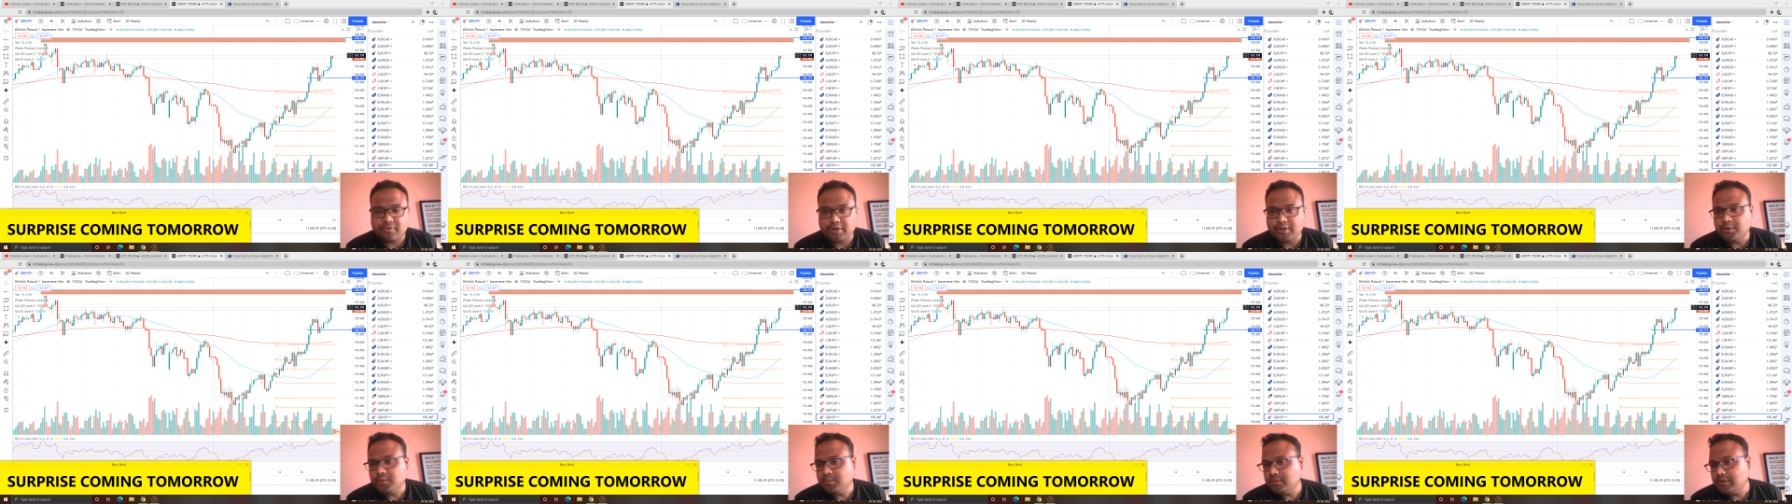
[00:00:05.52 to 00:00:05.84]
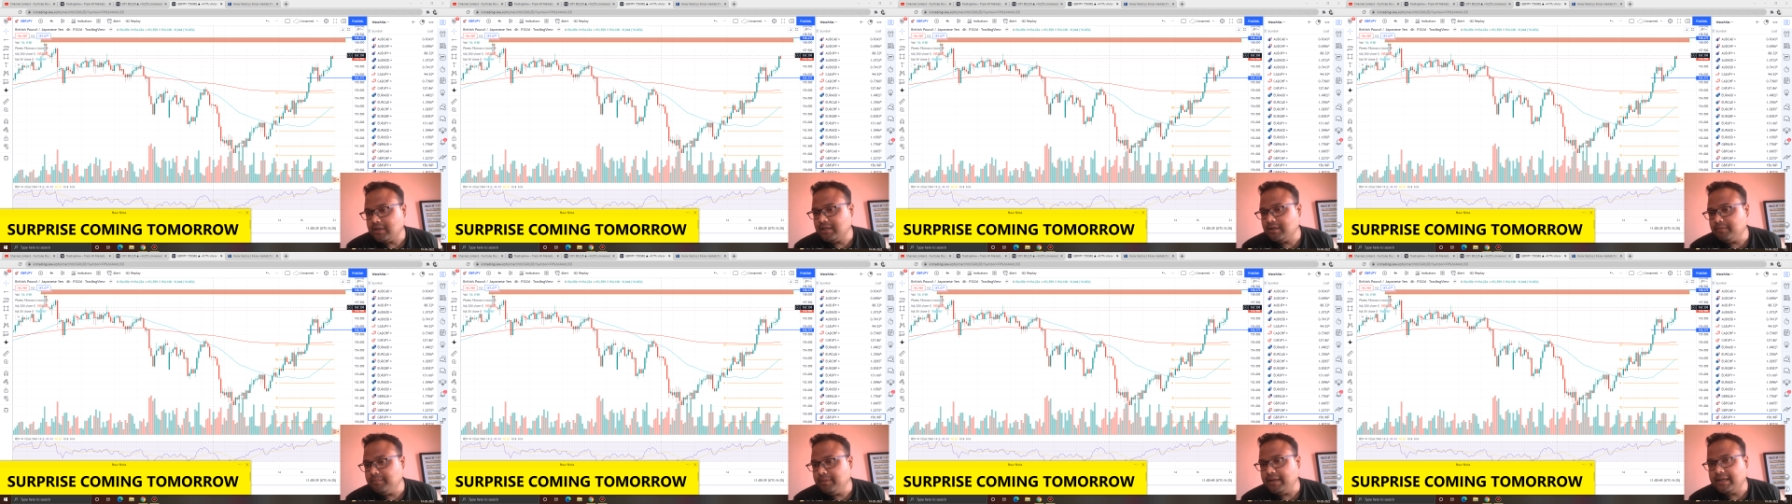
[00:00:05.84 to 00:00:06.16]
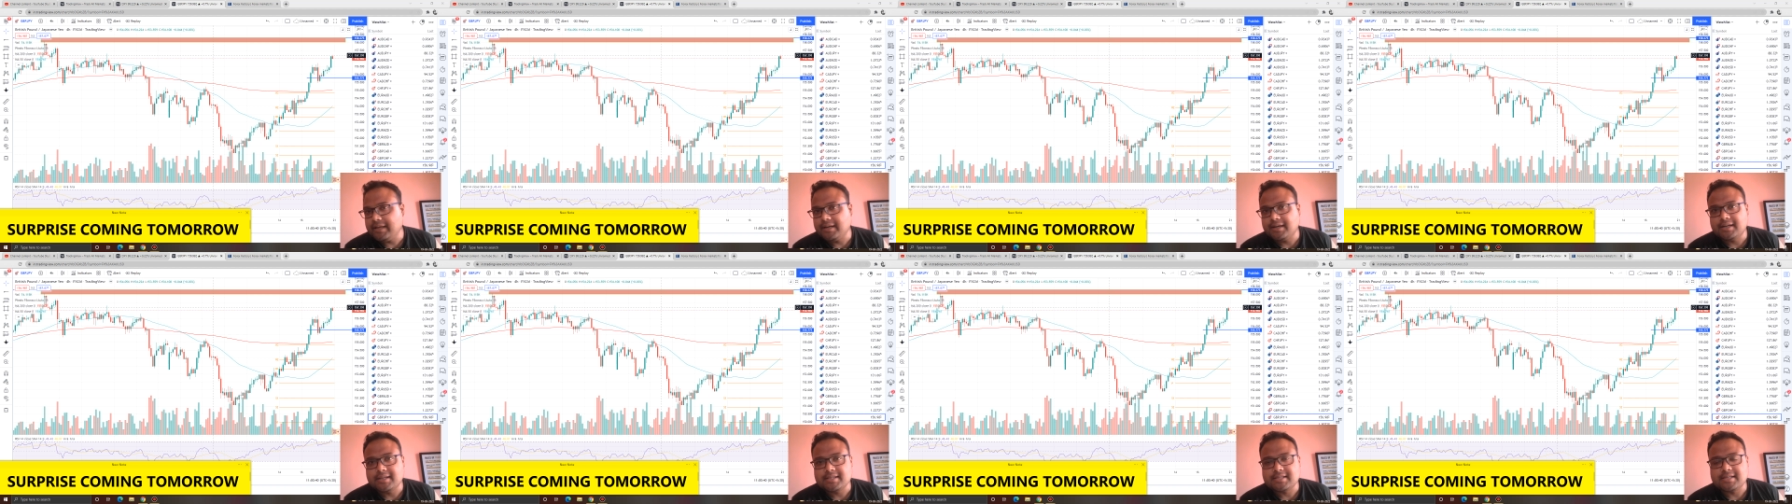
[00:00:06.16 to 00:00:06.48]
video, I'll
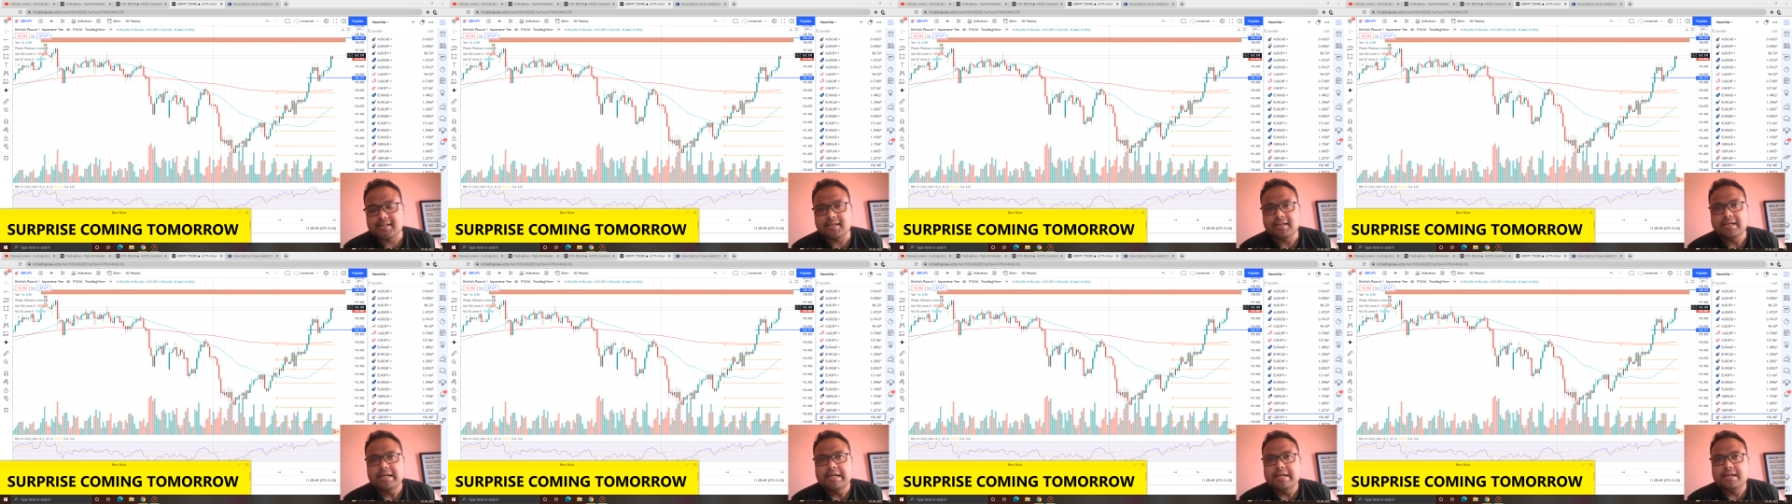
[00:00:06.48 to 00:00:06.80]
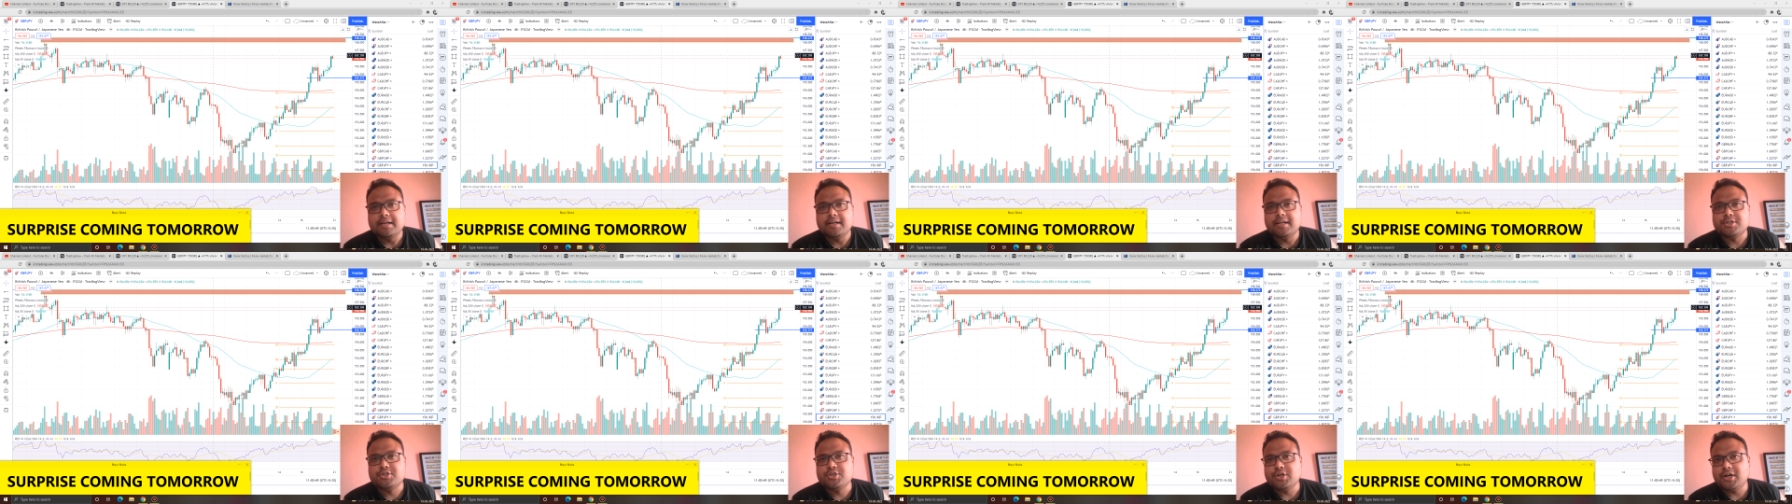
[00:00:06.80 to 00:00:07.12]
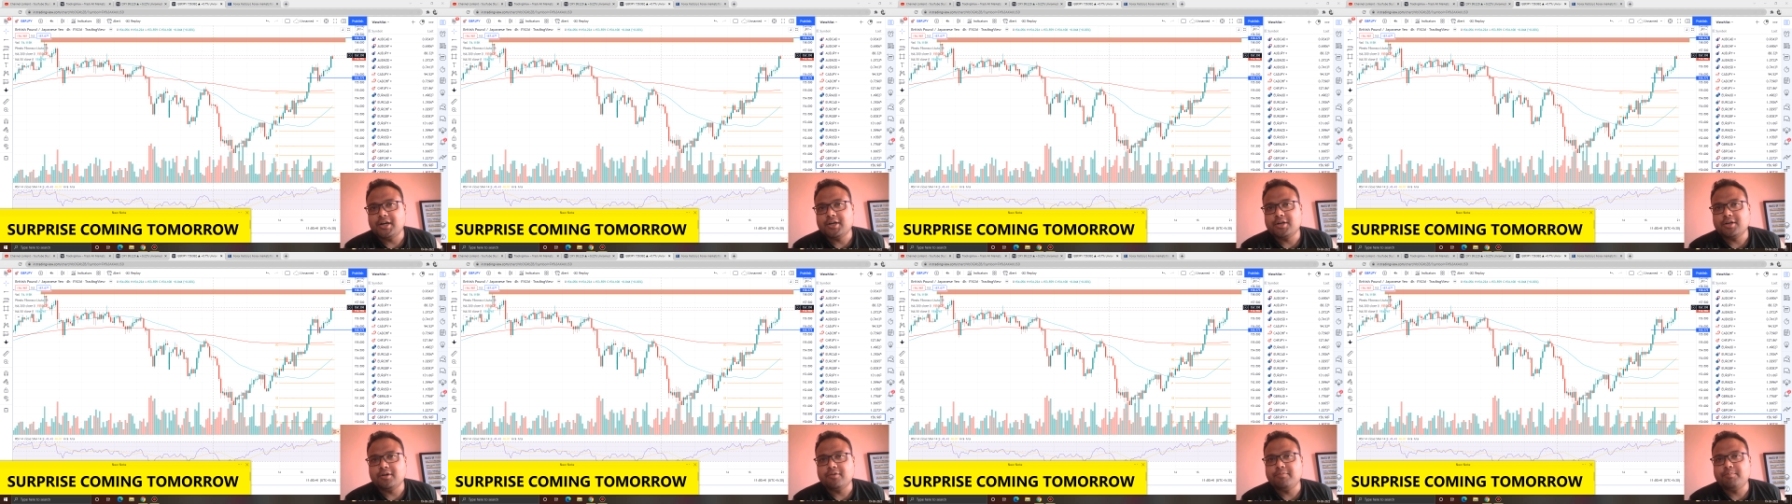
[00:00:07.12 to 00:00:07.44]
be analyzing the
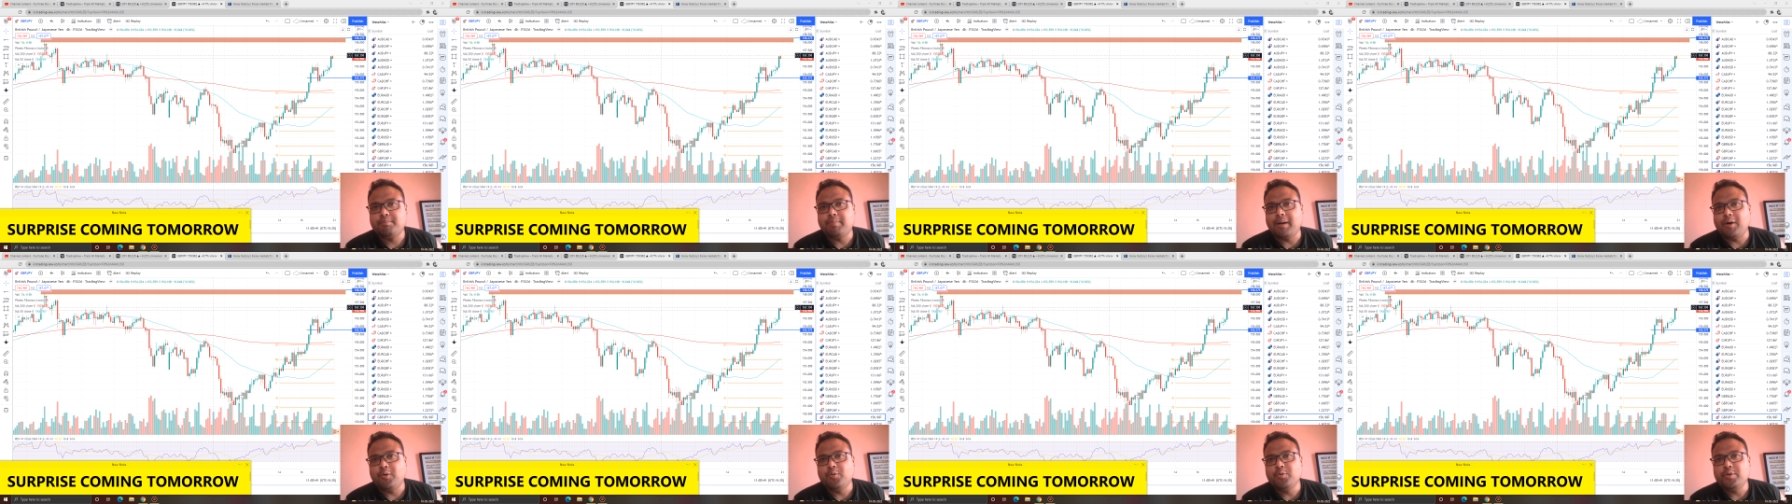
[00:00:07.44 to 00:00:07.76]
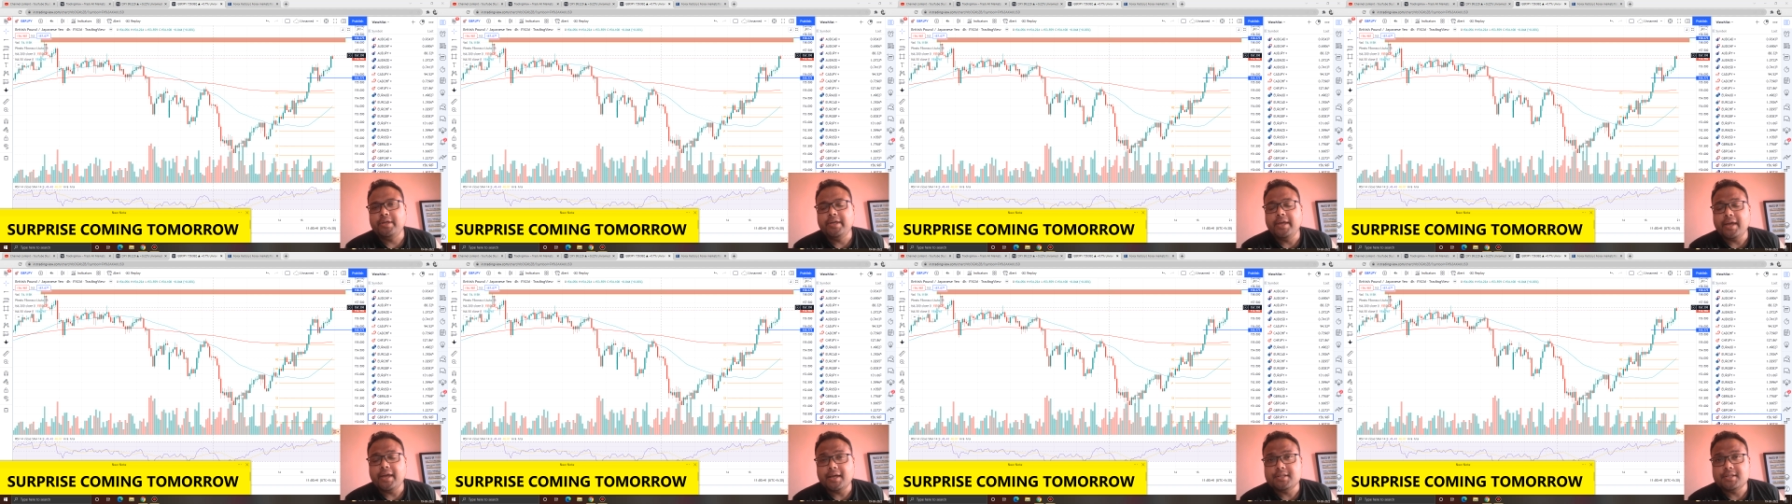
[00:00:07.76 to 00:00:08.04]
chart of pound,